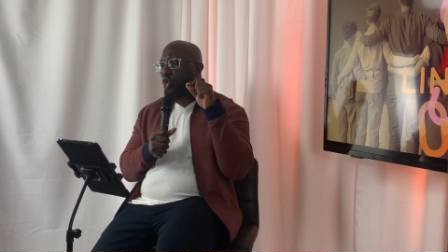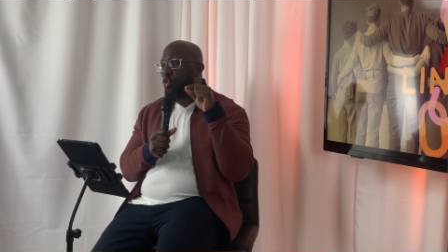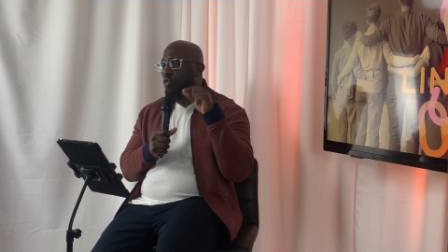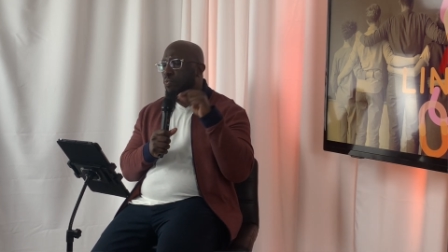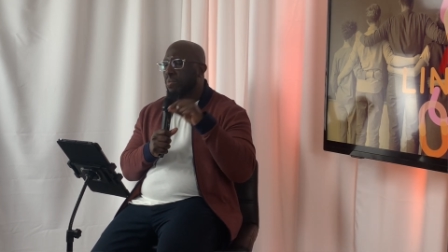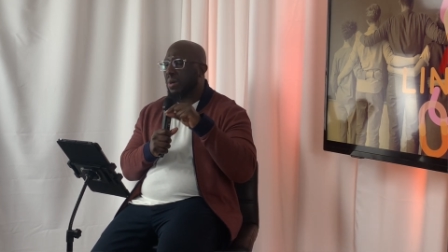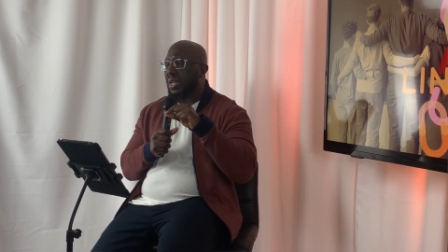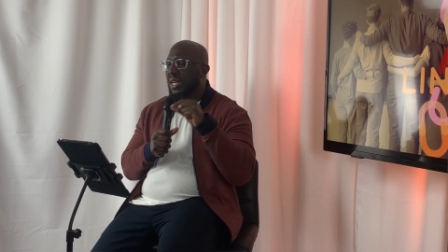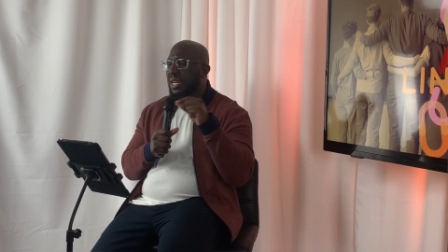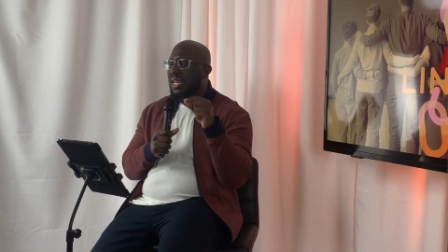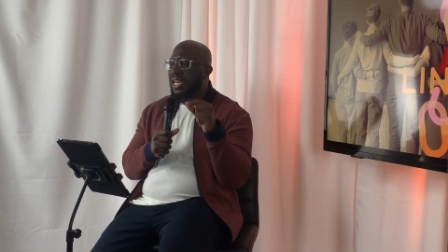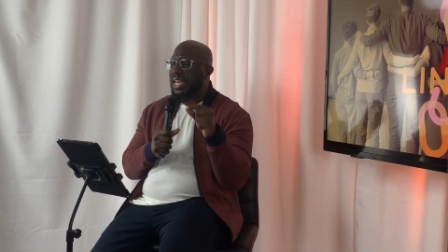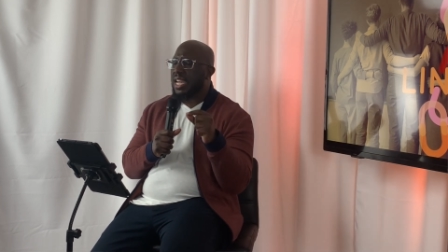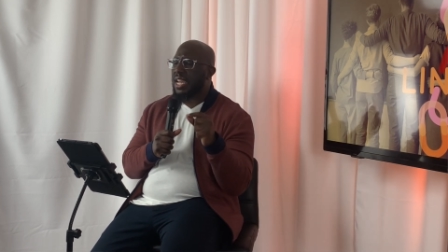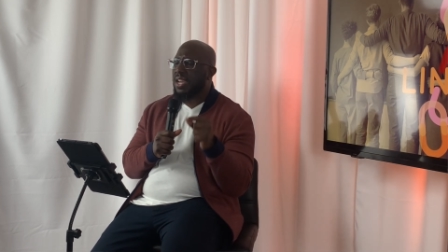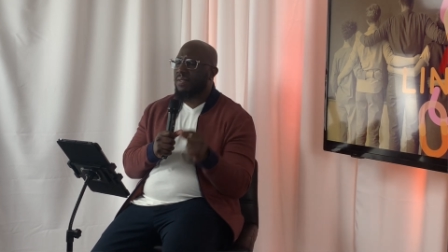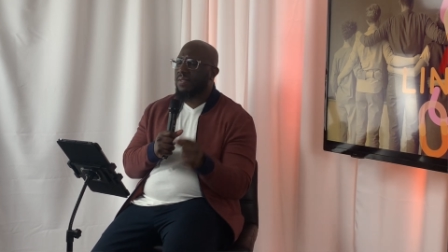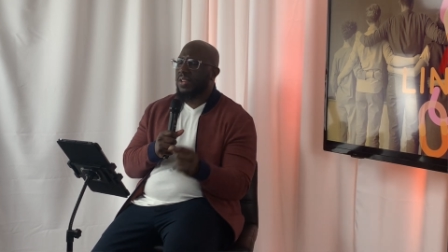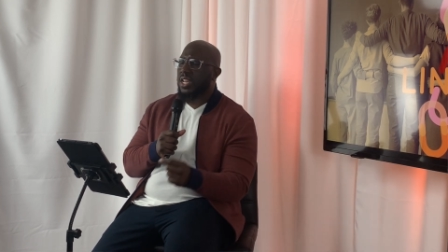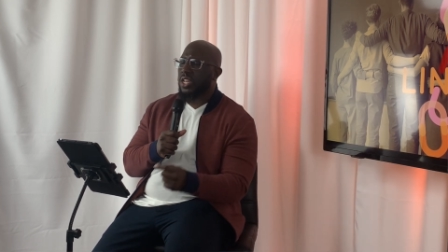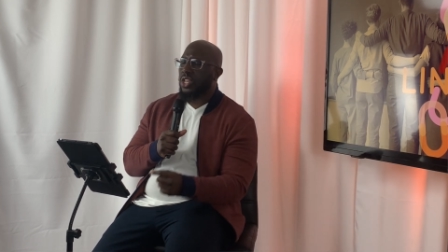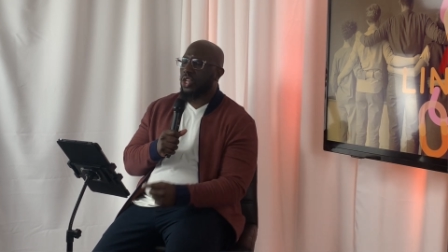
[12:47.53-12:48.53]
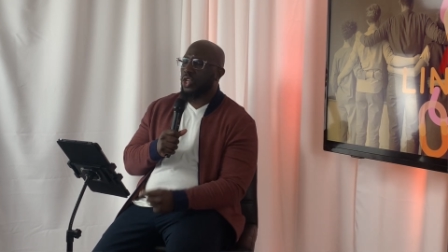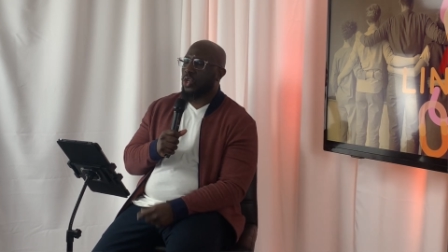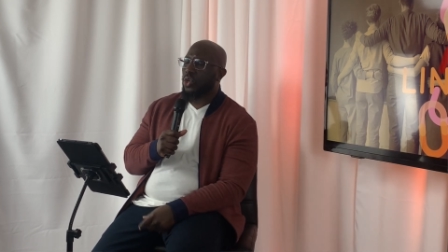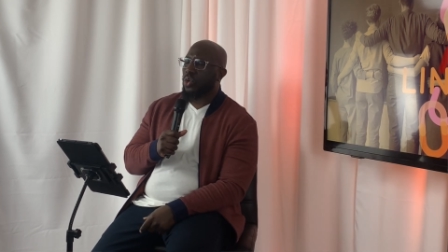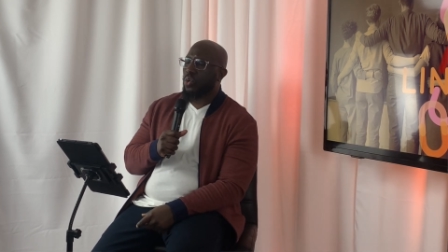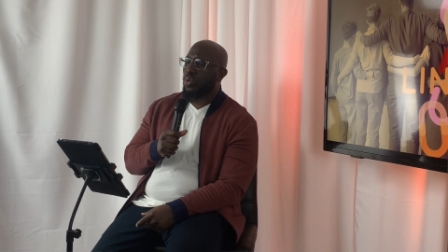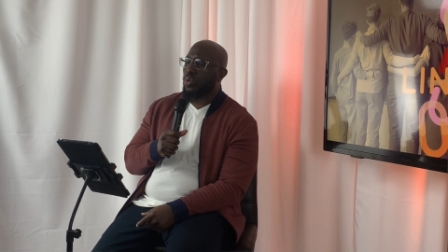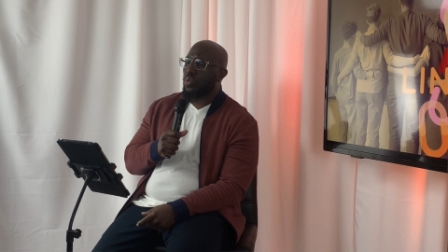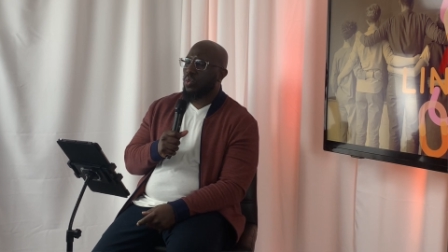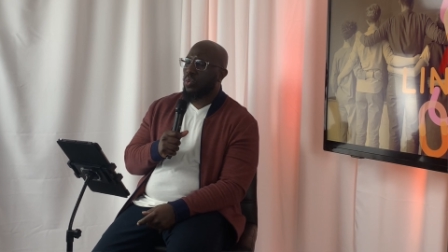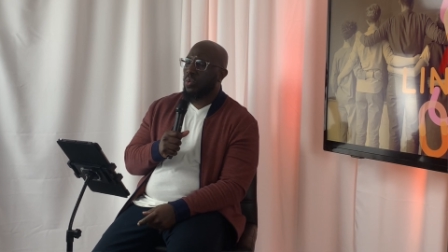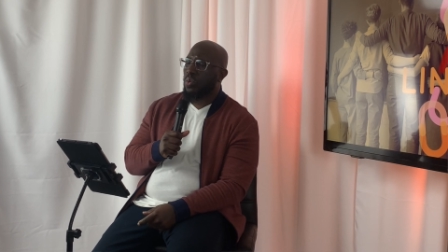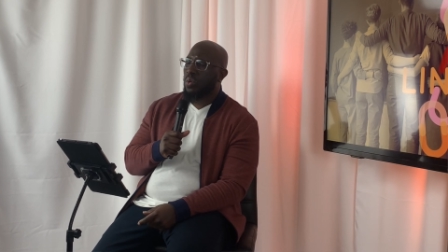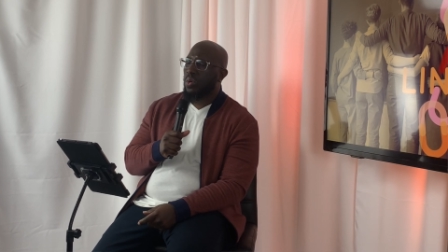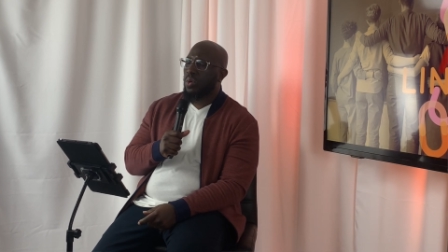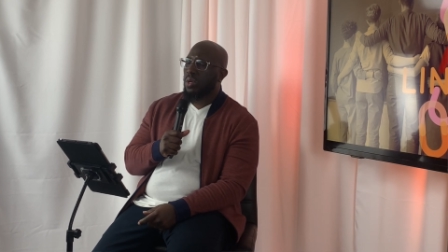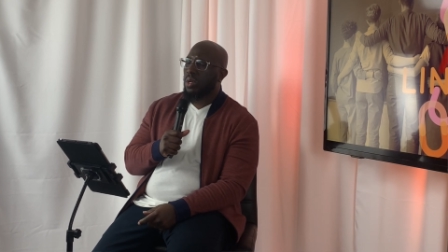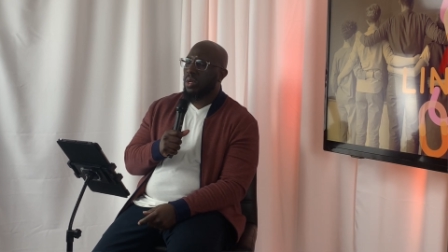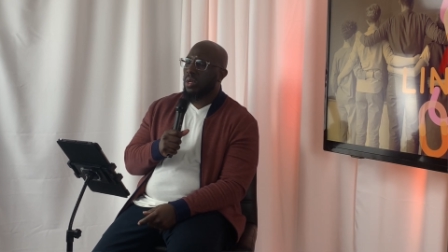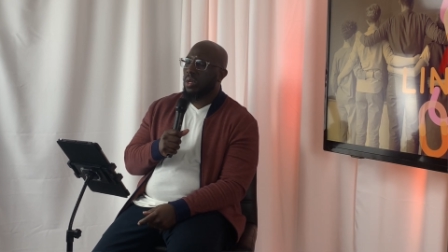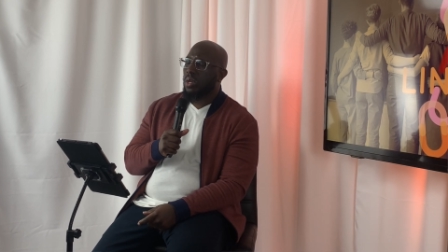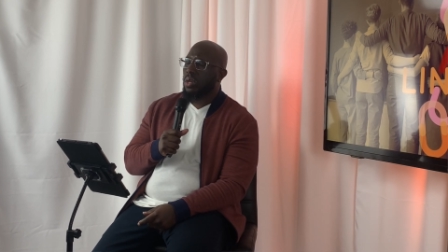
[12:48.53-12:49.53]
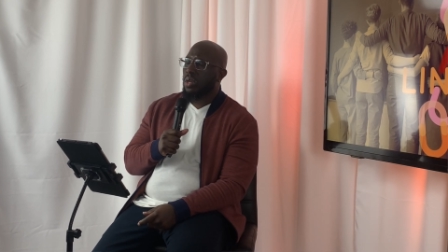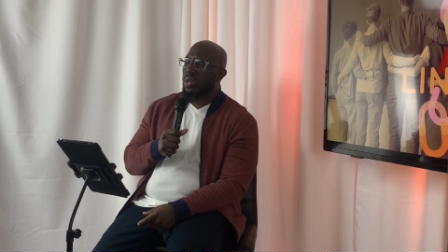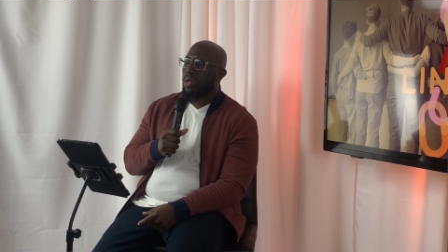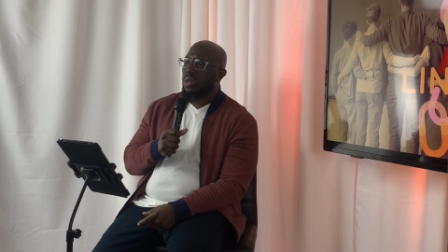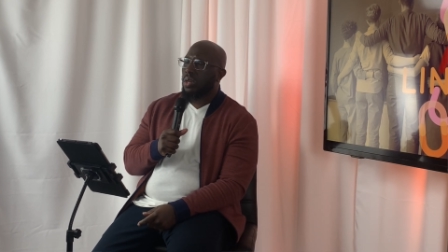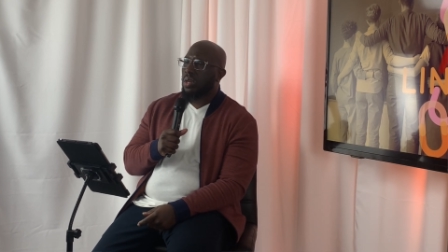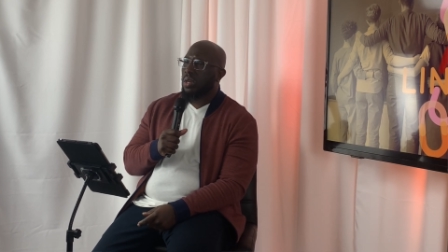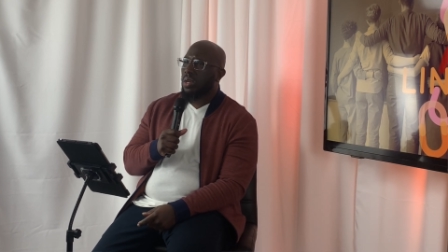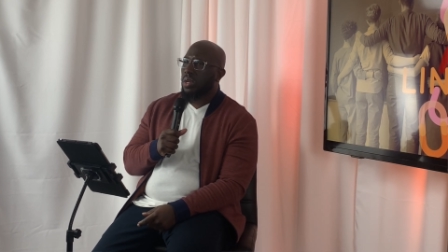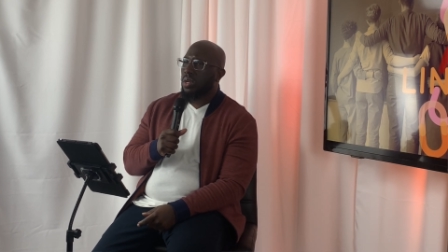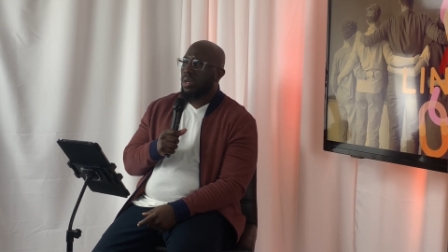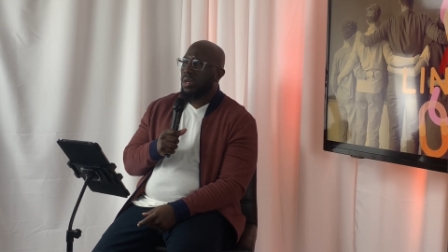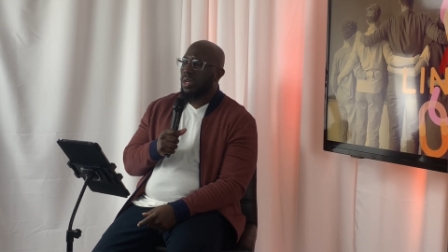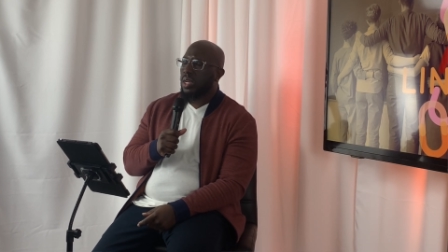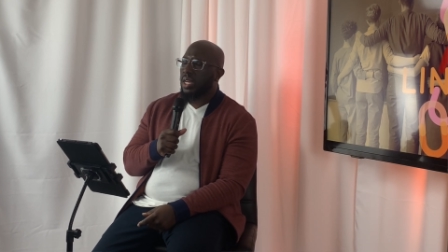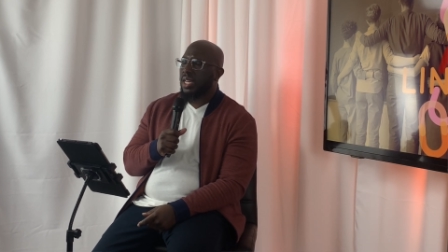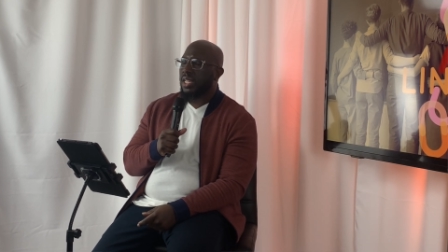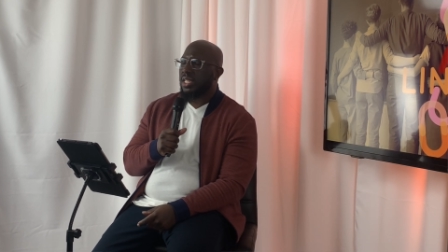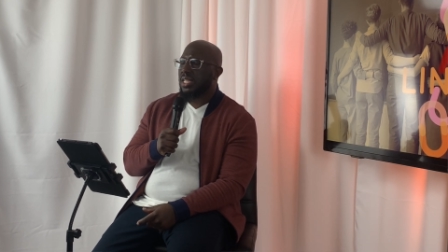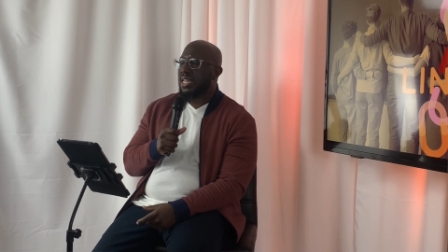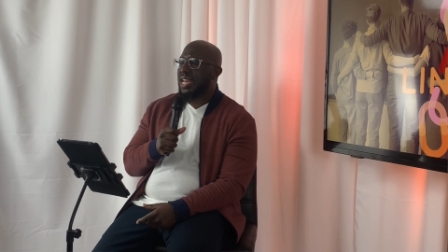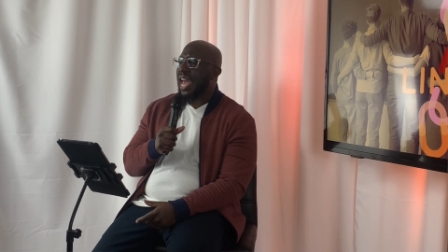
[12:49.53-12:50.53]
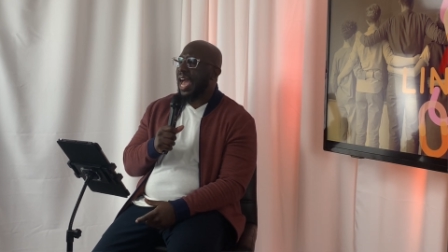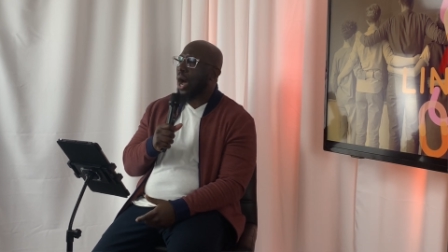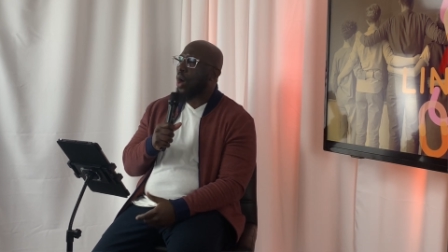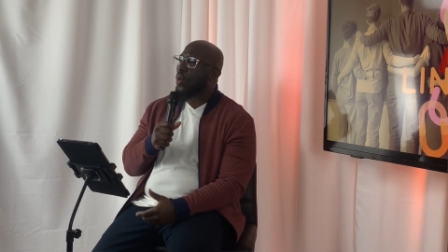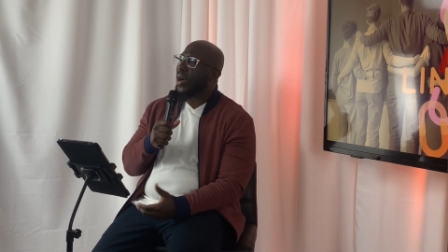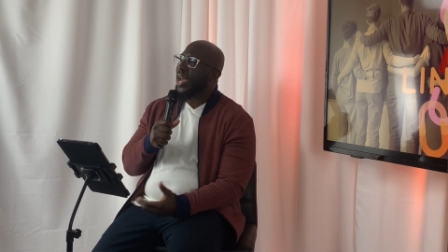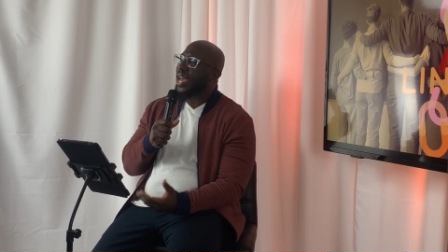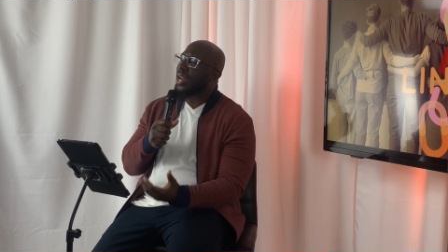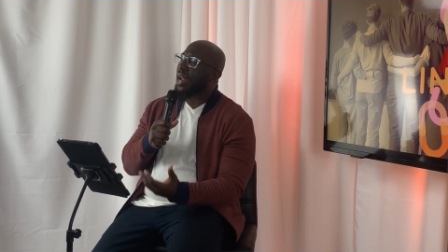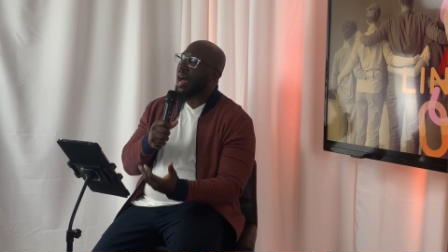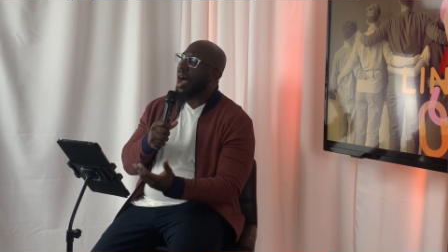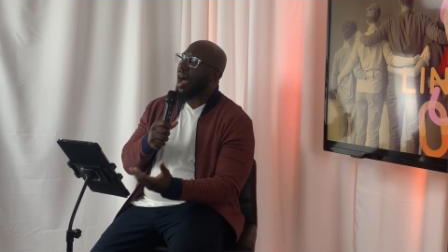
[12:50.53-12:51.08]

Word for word: who believed in you is now at